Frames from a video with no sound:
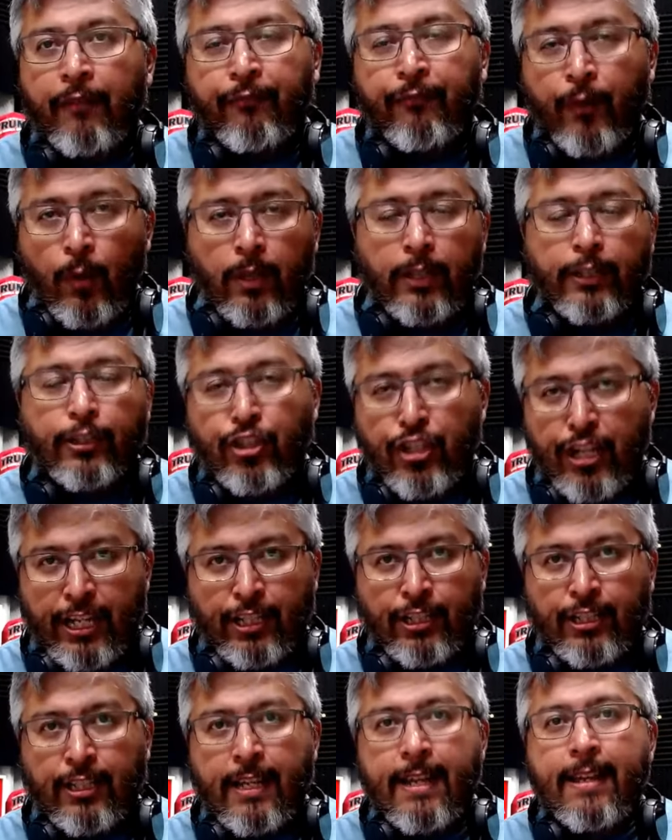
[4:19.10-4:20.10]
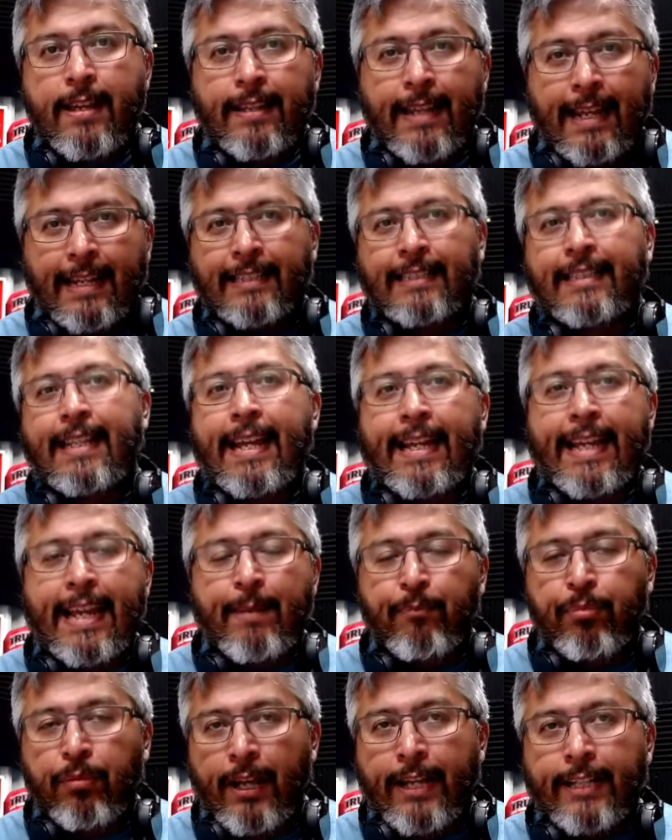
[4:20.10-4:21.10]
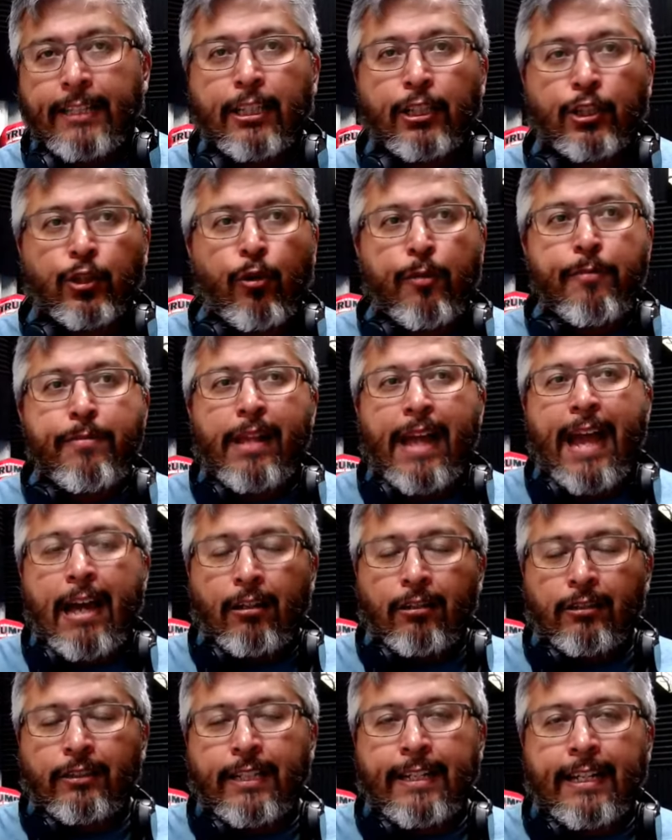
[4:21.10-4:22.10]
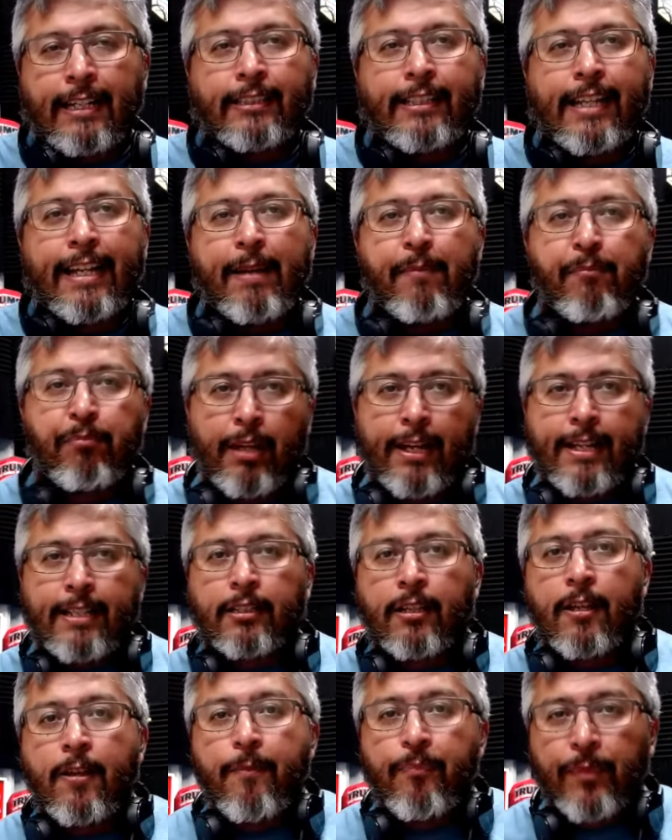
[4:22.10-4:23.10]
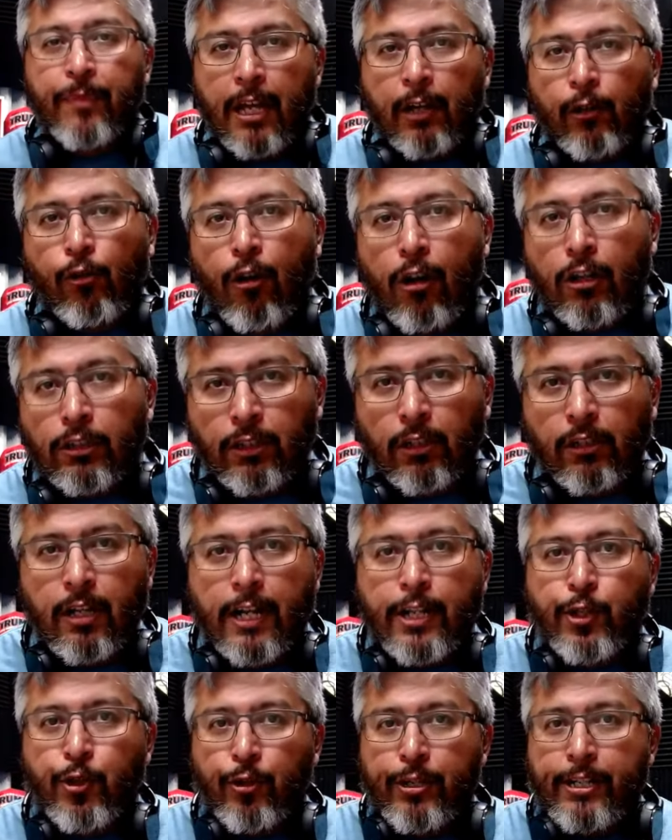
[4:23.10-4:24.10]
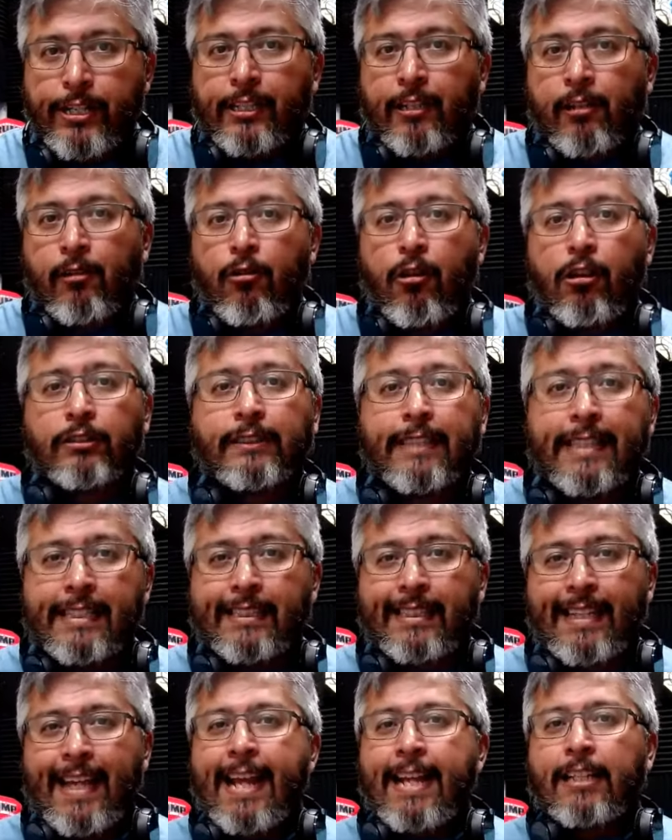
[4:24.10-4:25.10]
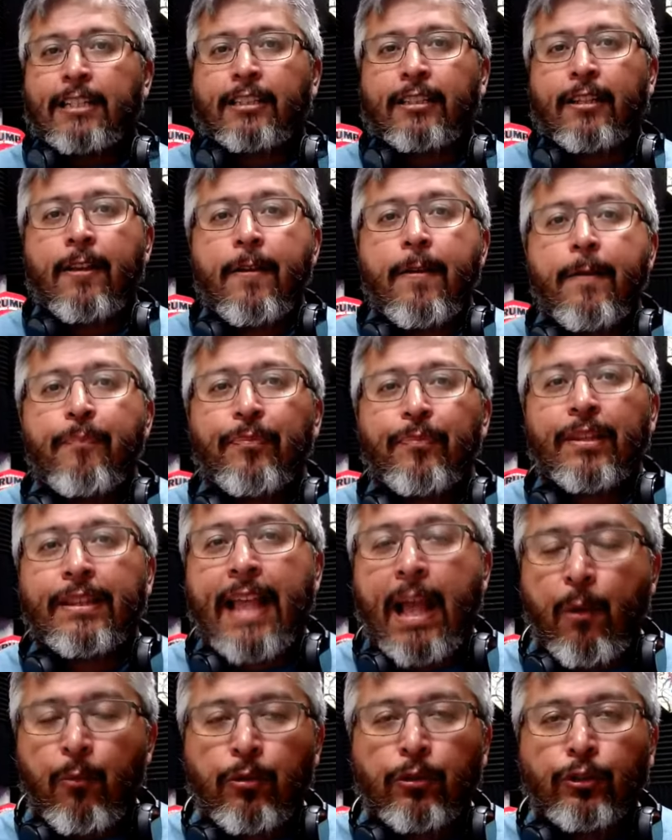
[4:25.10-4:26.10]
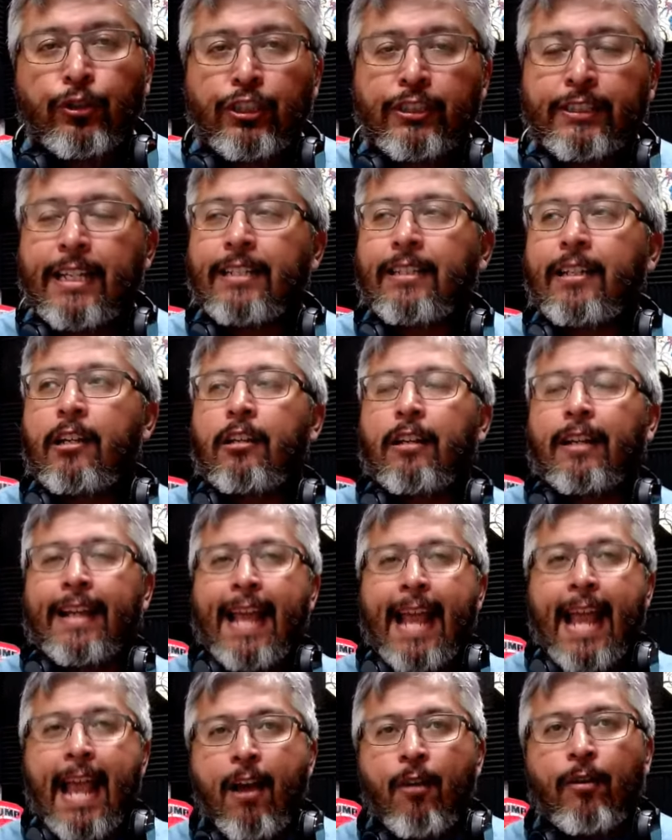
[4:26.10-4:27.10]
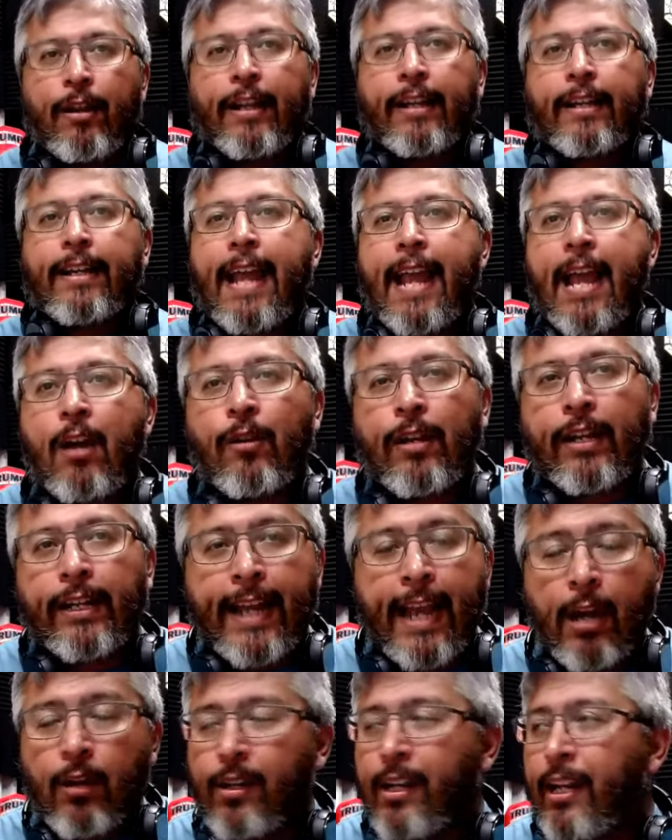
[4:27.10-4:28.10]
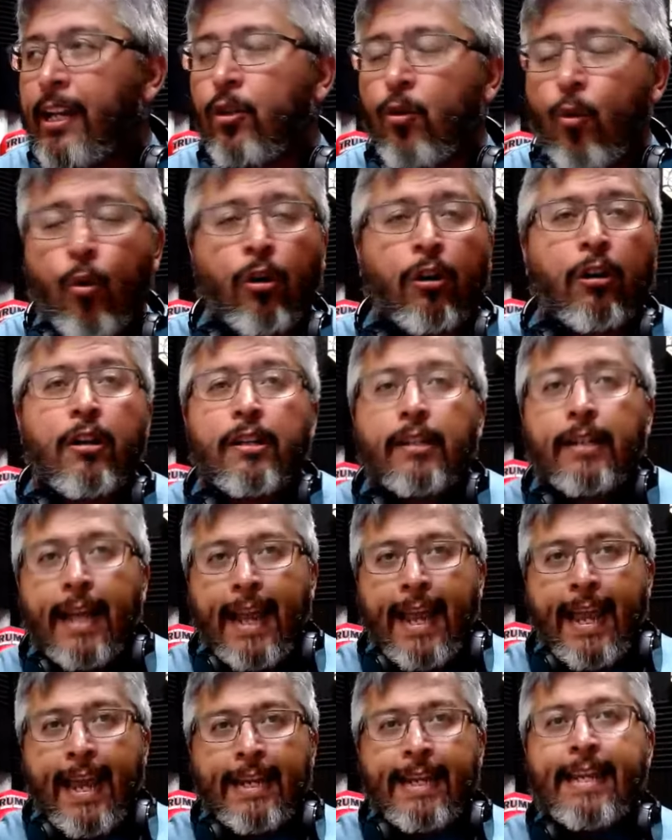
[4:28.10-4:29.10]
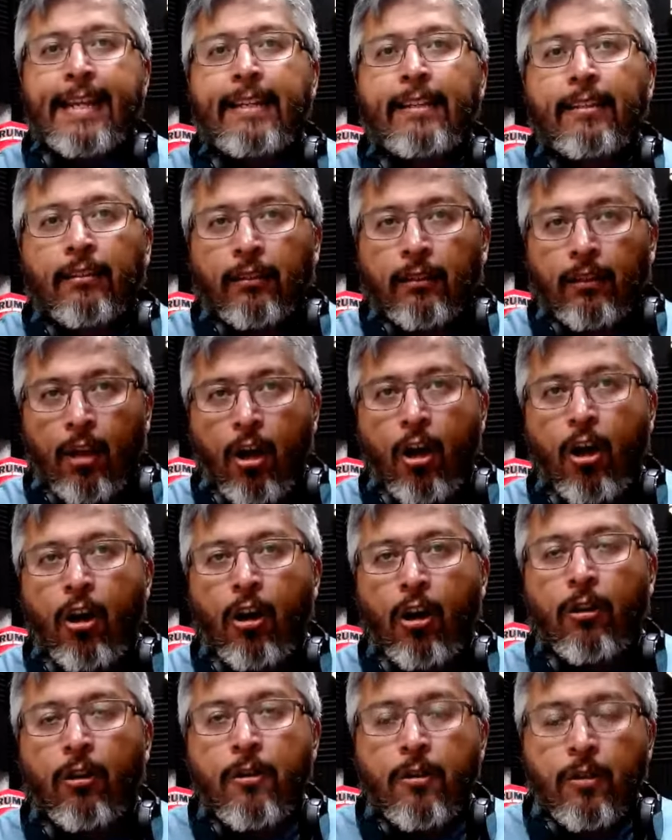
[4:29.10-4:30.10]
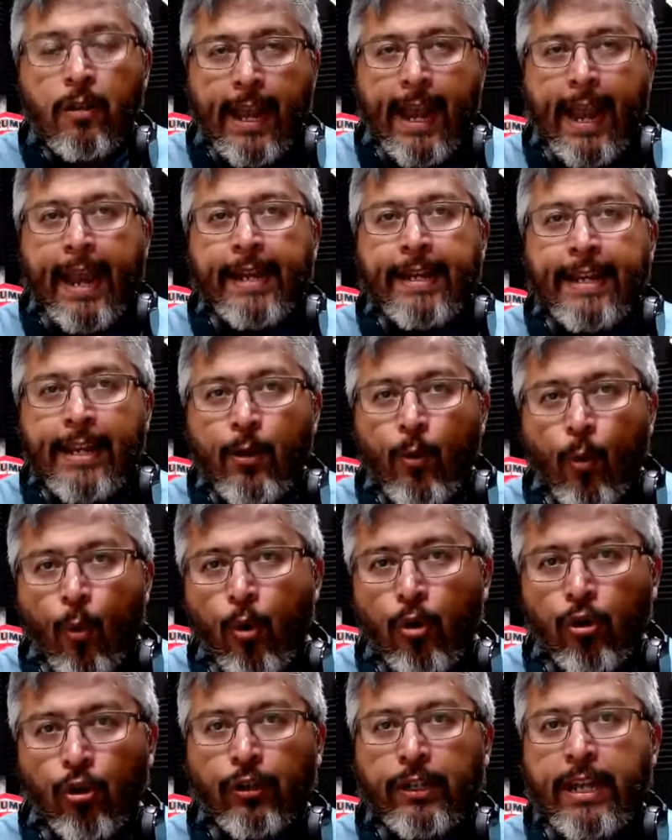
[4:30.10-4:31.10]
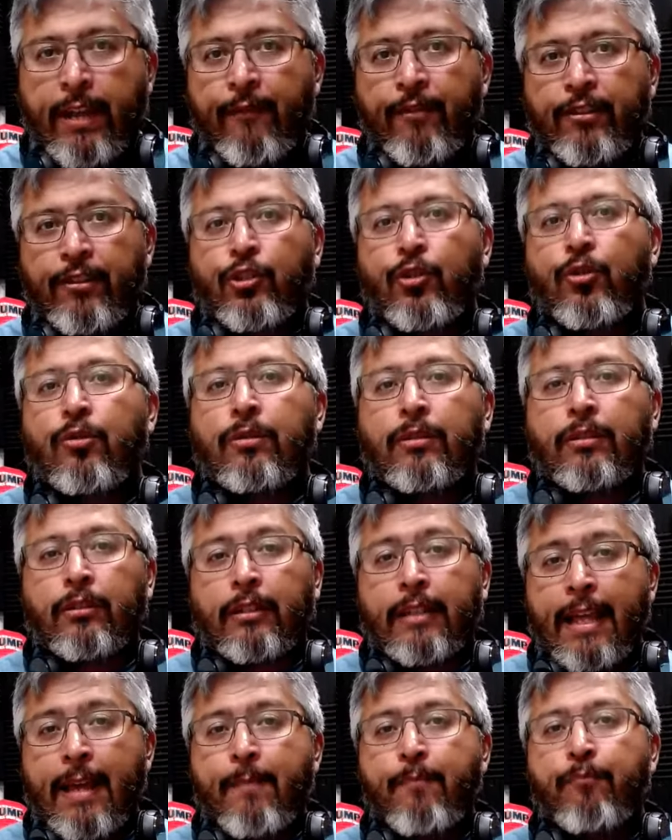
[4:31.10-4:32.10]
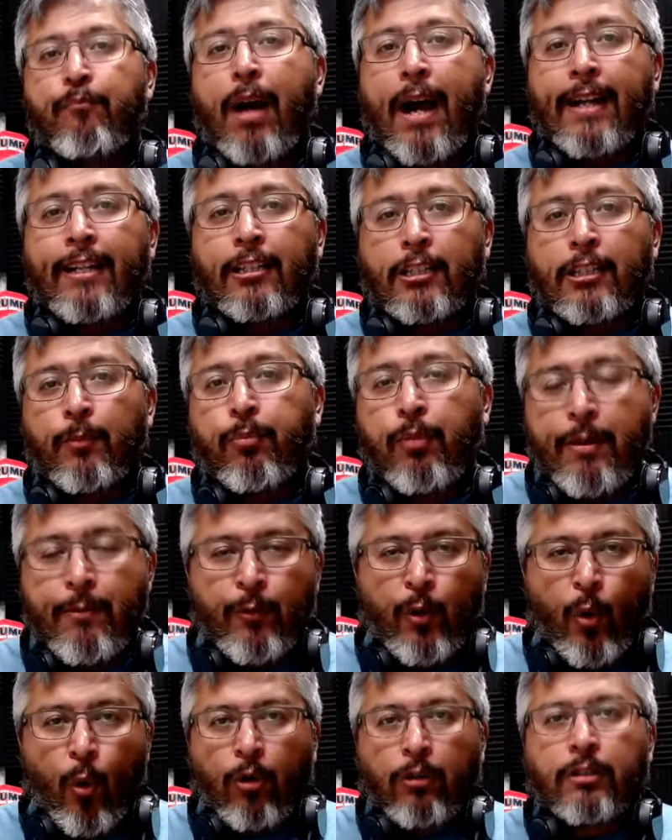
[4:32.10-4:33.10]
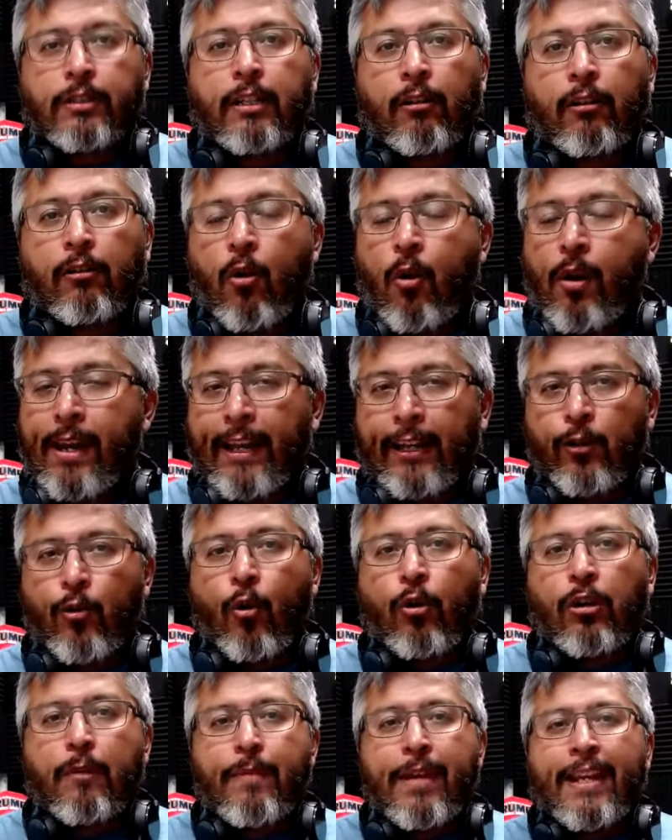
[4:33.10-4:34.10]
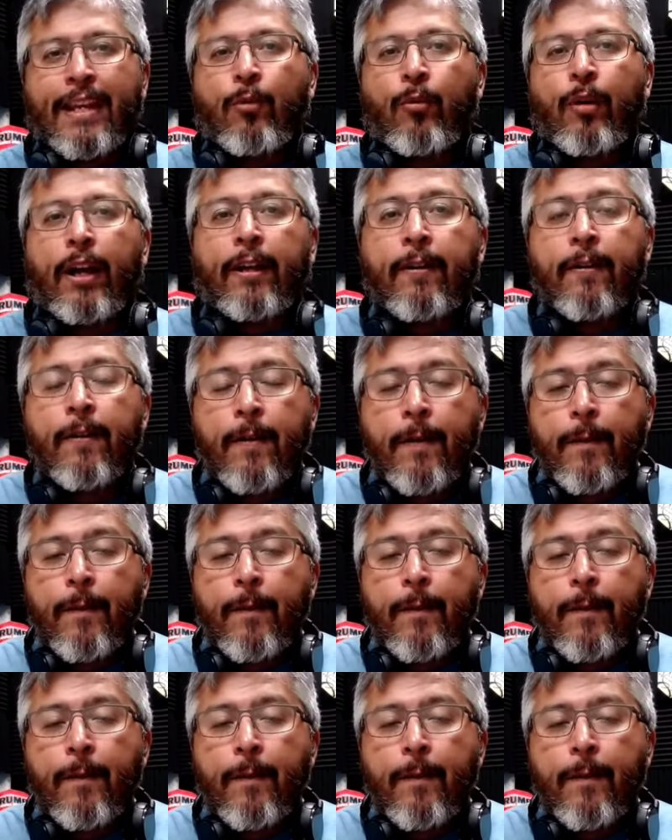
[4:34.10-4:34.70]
foolishness that is taking place, this criminality that's taking place across our countries, across these states, that will just continue to count and count and count and ignore any law, any order given to them by the Supreme Courts. They're going to ignore them anyway.